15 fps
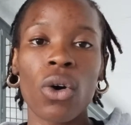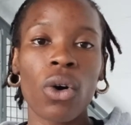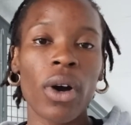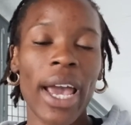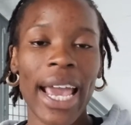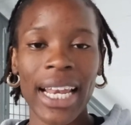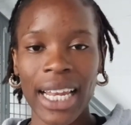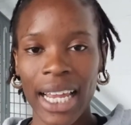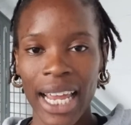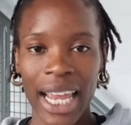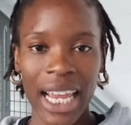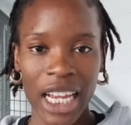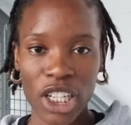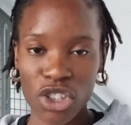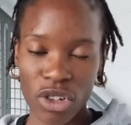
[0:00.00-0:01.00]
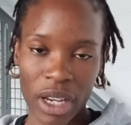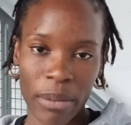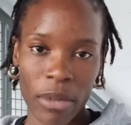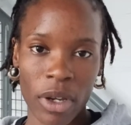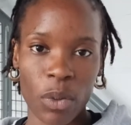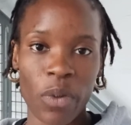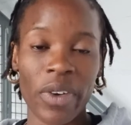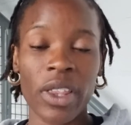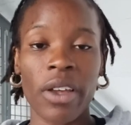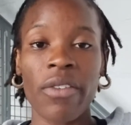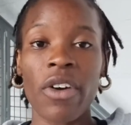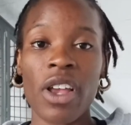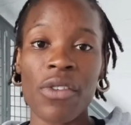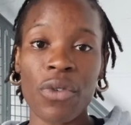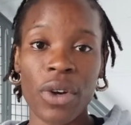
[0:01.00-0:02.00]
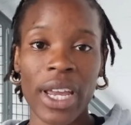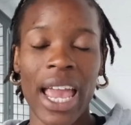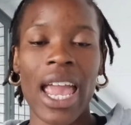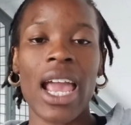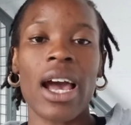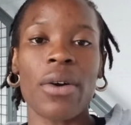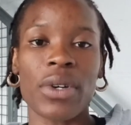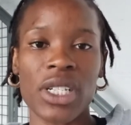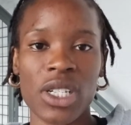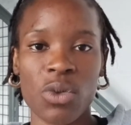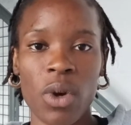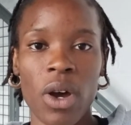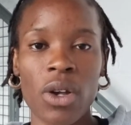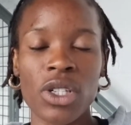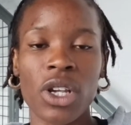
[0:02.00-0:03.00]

or any heat treatment within the first 48 hours as well.